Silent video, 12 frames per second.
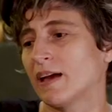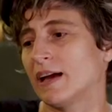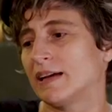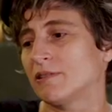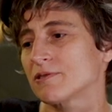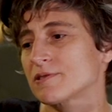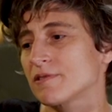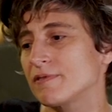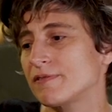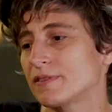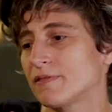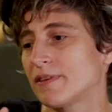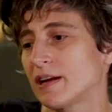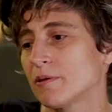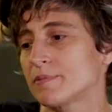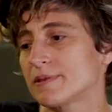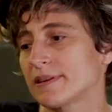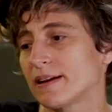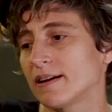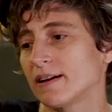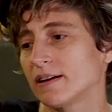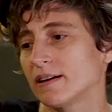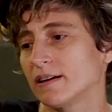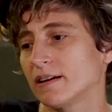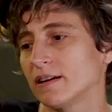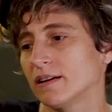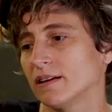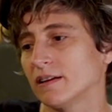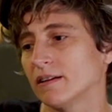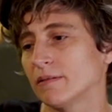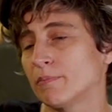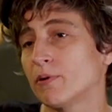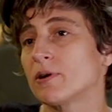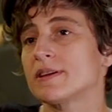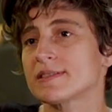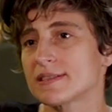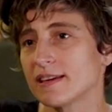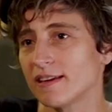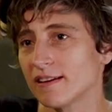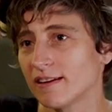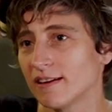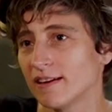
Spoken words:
And also we've developed a policy,